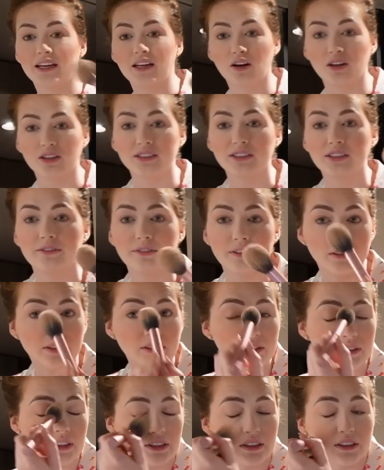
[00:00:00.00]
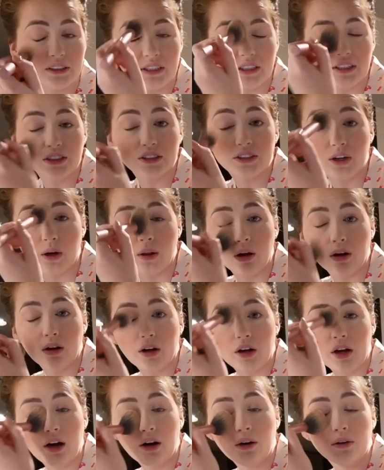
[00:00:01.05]
it honestly feels like so long
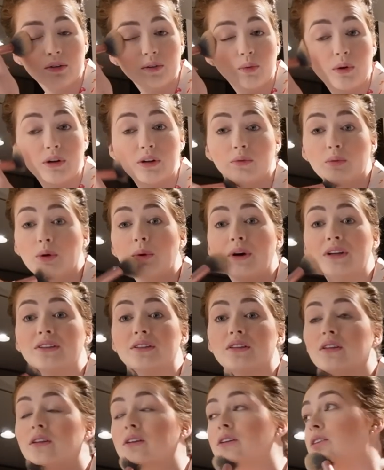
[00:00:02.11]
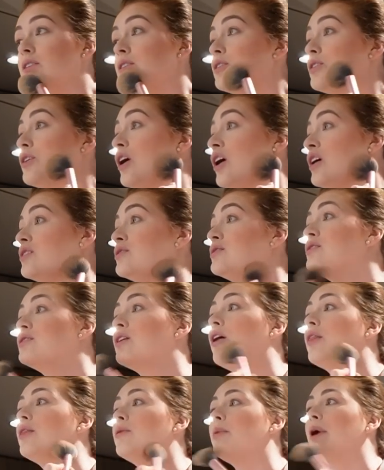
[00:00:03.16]
ago when we went to the garden
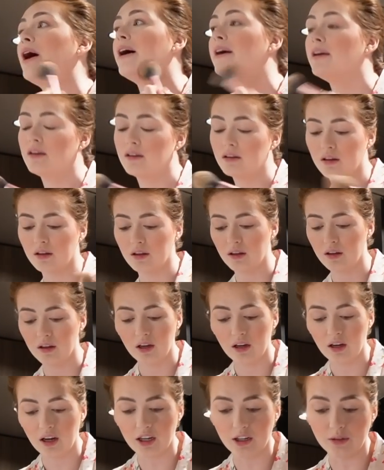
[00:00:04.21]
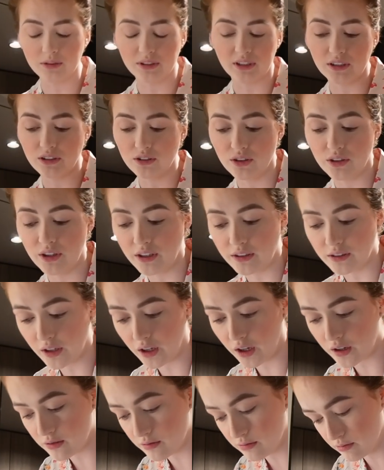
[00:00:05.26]
on the bay, and it was like 2 days
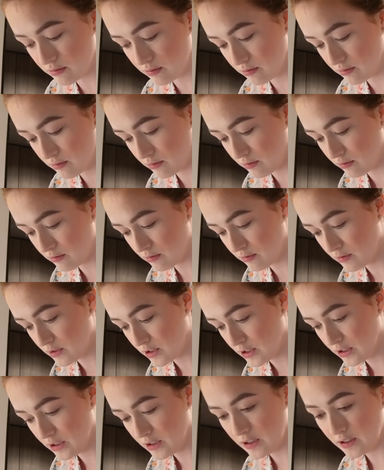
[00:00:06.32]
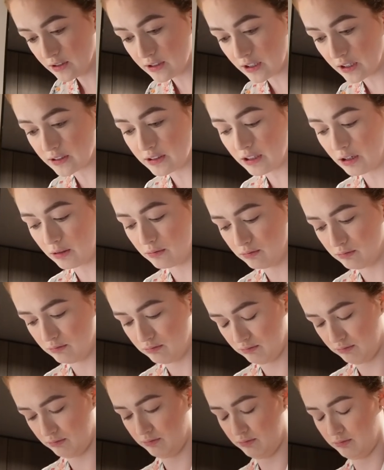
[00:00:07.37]
ago.
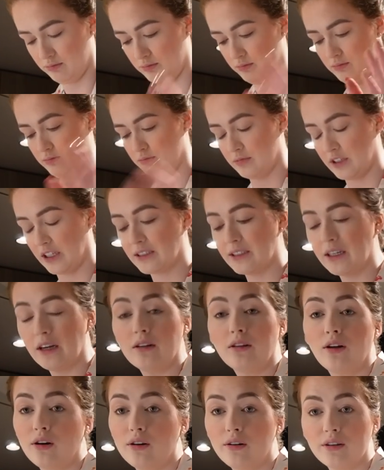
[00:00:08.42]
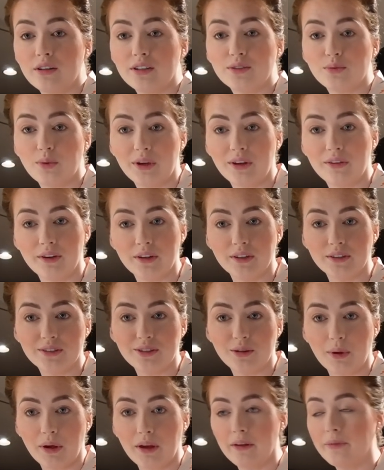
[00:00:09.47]
That's how long this week feels
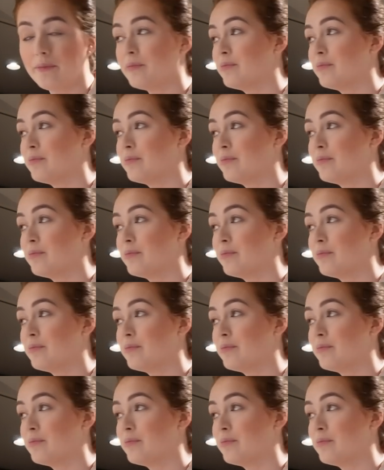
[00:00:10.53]
to me.